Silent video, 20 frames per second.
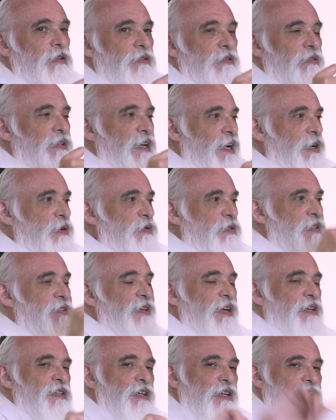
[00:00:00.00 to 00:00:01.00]
the house
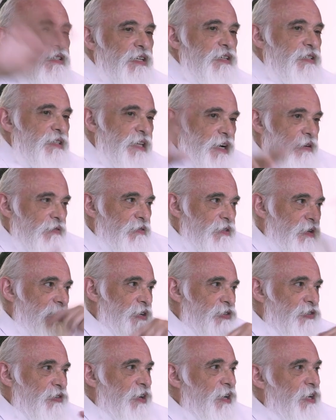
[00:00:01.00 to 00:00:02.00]
does exist
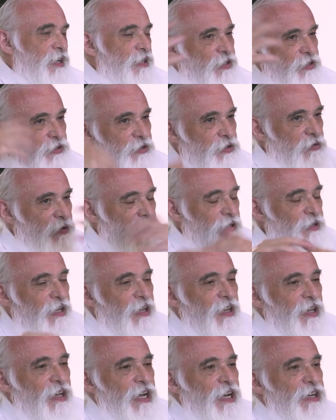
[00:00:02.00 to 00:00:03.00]
outside your head, and
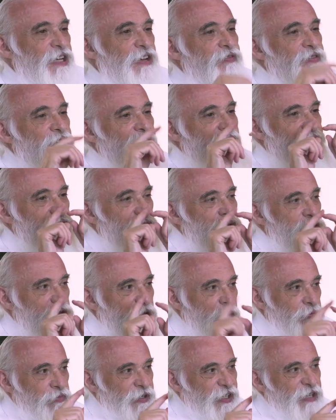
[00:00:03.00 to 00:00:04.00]
even after you
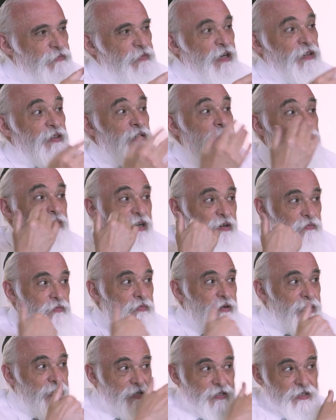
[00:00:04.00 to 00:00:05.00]
stop thinking about it, the
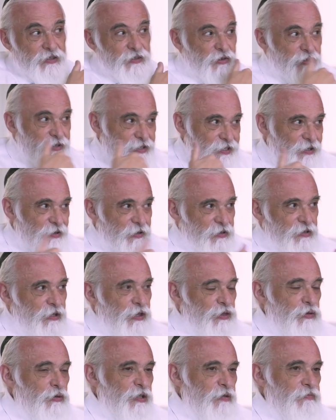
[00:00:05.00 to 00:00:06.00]
memory, it's in your cells, you
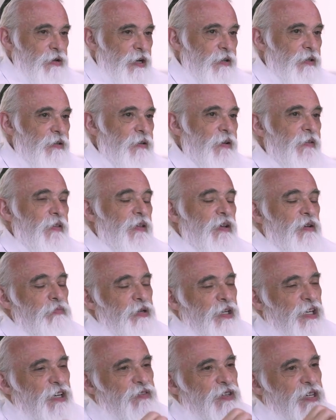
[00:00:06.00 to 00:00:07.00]
thought about it.
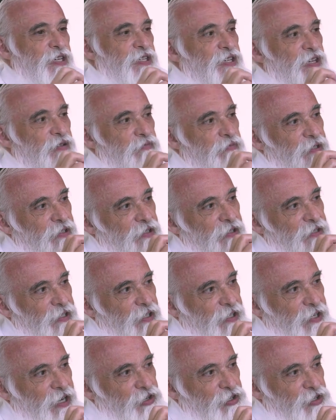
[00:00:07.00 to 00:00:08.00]
But it gives us some
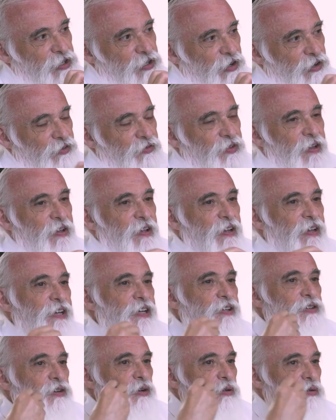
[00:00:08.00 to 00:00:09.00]
indication of
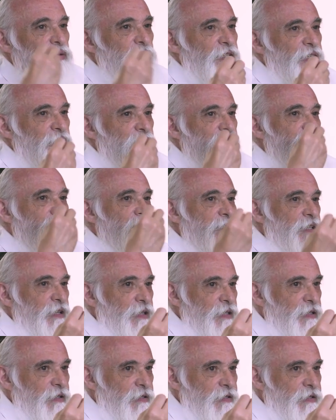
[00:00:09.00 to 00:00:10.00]
it only
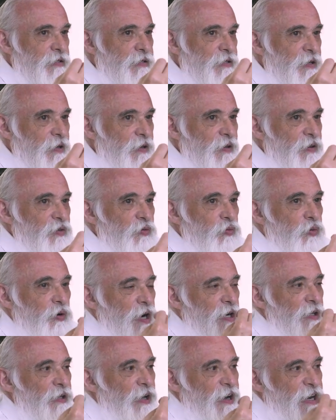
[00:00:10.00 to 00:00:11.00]
exists
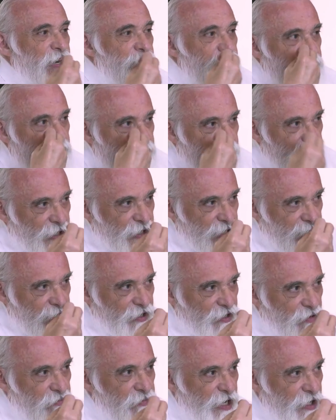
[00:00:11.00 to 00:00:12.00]
while I am
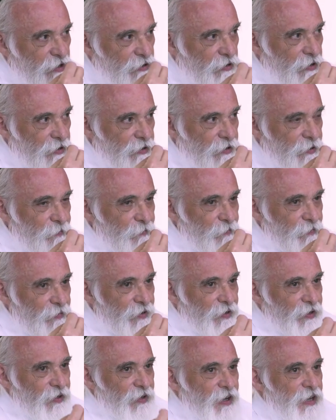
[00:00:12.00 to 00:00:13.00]
thinking about it.
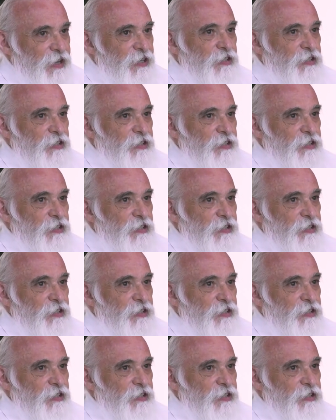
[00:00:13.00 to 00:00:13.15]
I